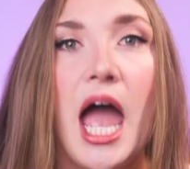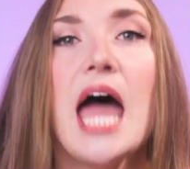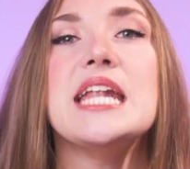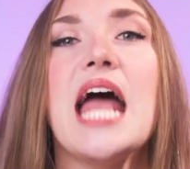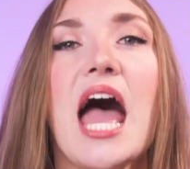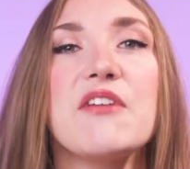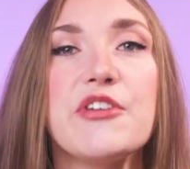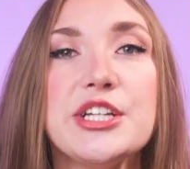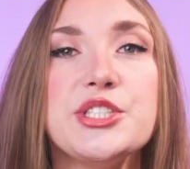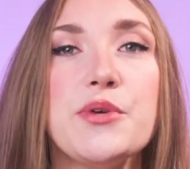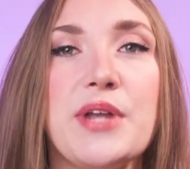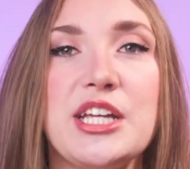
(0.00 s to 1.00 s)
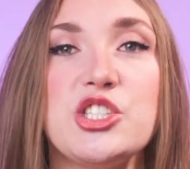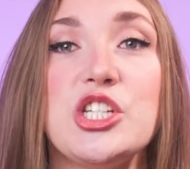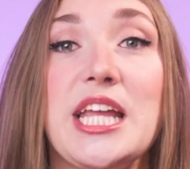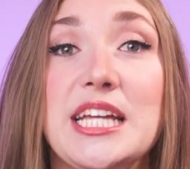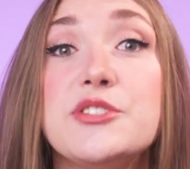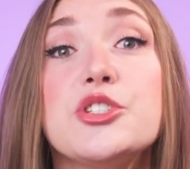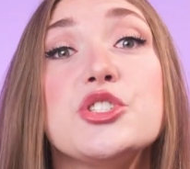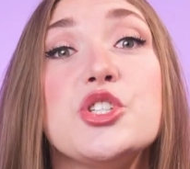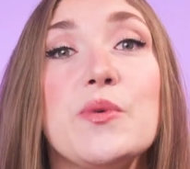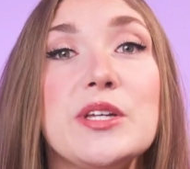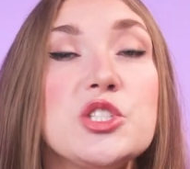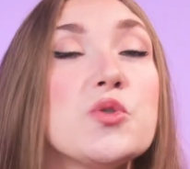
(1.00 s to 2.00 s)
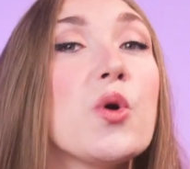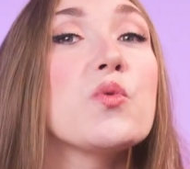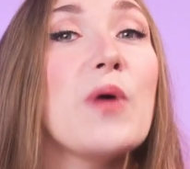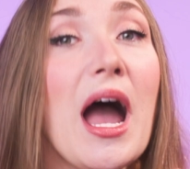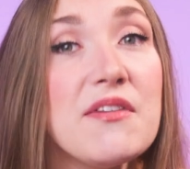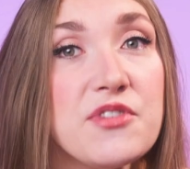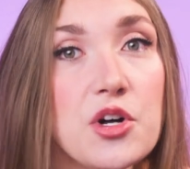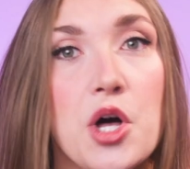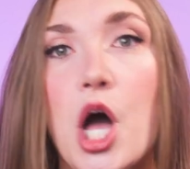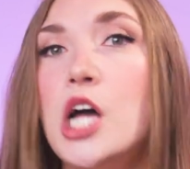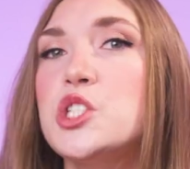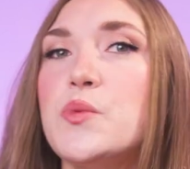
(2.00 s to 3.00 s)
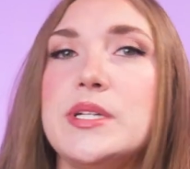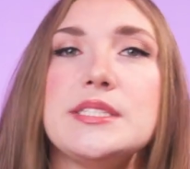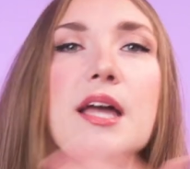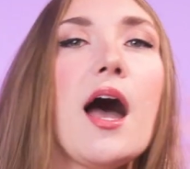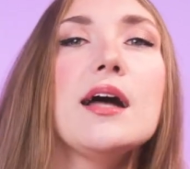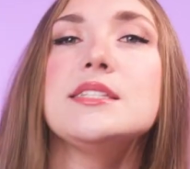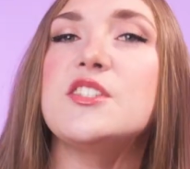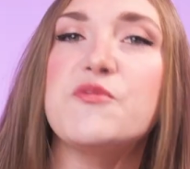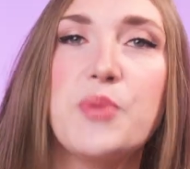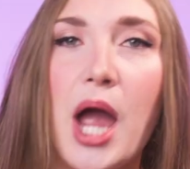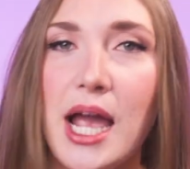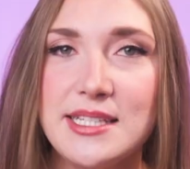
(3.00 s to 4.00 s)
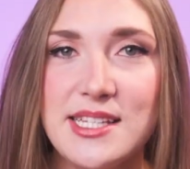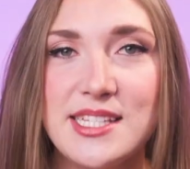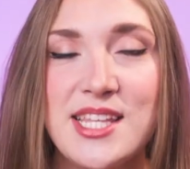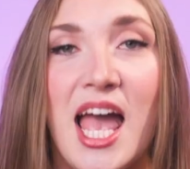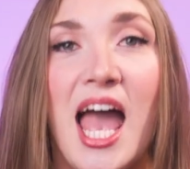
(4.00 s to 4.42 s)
and every donation enters you into a raffle to win tons of prizes,